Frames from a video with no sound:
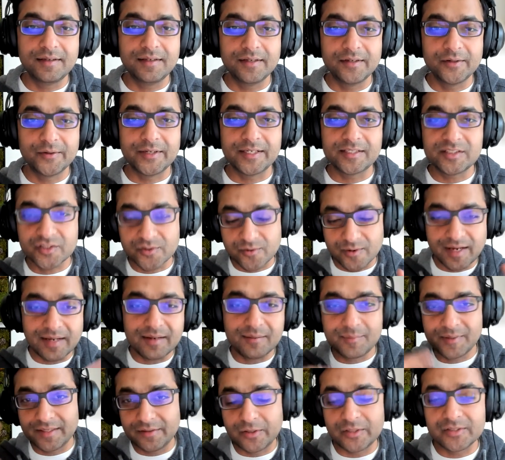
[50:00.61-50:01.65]
you know, at
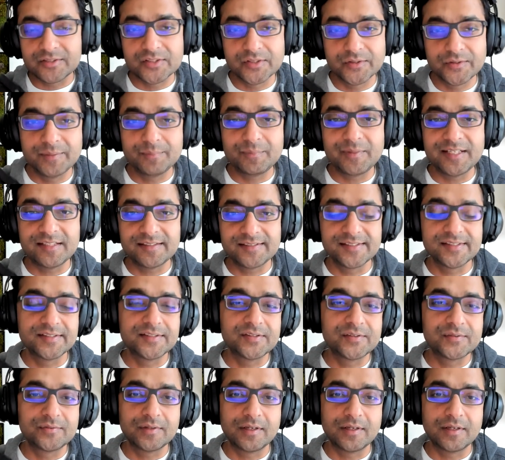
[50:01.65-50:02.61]
Stripe and also in places,